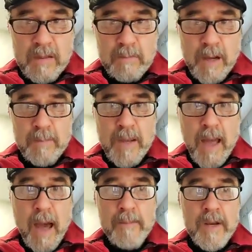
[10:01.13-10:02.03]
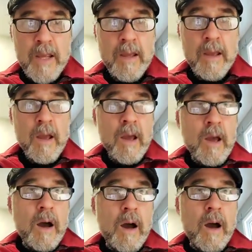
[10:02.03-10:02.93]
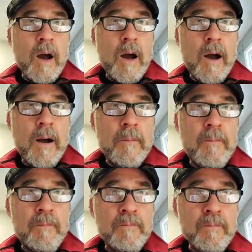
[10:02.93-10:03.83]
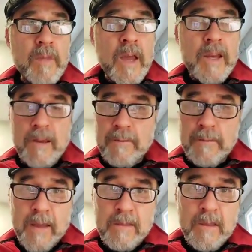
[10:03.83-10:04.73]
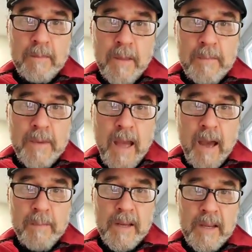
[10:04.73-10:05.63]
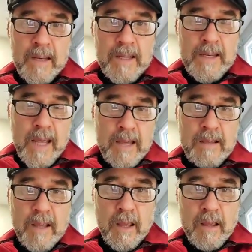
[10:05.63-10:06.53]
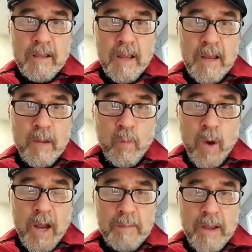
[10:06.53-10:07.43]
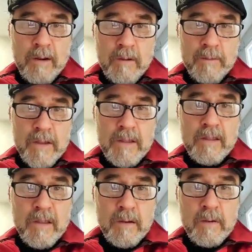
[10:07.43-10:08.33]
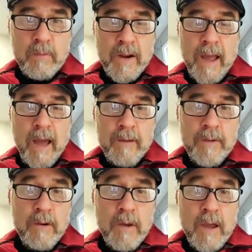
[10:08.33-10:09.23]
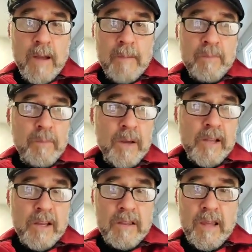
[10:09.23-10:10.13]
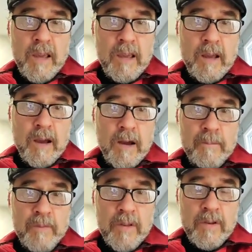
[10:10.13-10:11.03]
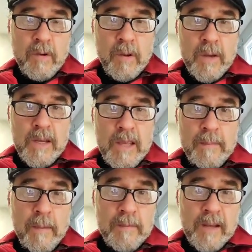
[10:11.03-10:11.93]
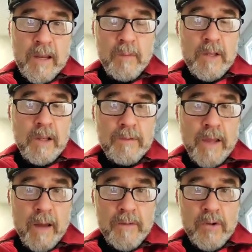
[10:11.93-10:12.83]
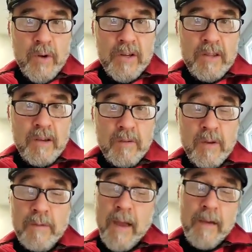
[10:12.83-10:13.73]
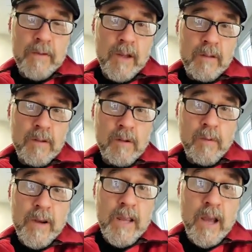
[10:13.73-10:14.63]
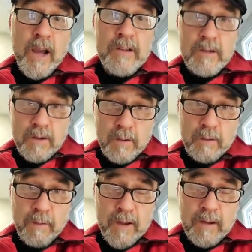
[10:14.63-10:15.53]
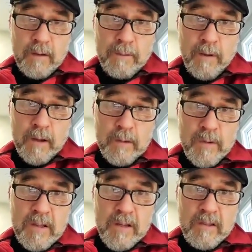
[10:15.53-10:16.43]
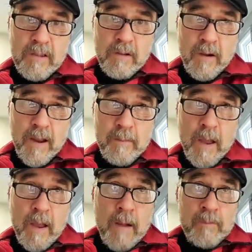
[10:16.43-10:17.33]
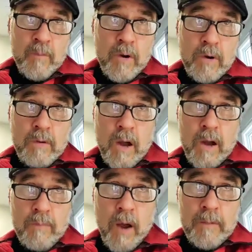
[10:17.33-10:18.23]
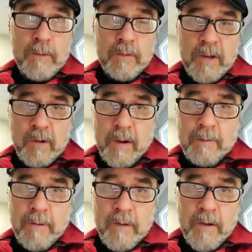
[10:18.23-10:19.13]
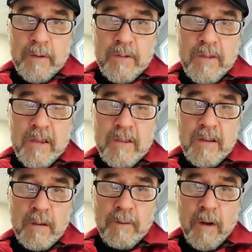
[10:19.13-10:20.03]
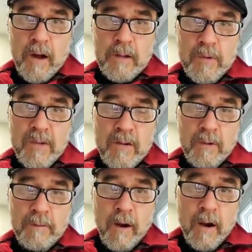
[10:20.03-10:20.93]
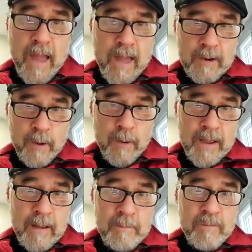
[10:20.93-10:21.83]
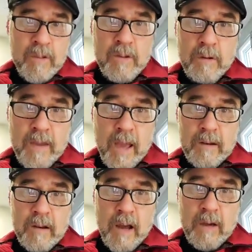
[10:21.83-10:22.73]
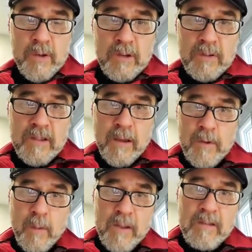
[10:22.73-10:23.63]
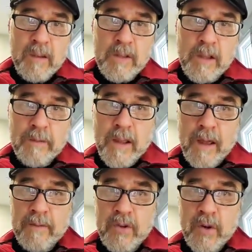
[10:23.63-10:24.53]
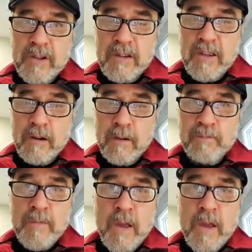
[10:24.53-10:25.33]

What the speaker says: that might be happening, any events that might be happening, any tastings, any winemaker visits and what have you. But like I say, it's a great way to keep up to date, and we'd love to have you join us here. So if you haven't done so already, I do invite you to follow us on Instagram. We're probably floating around 562 followers so far and growing. So again, we do this every Wednesday. We'd love to have you join us here.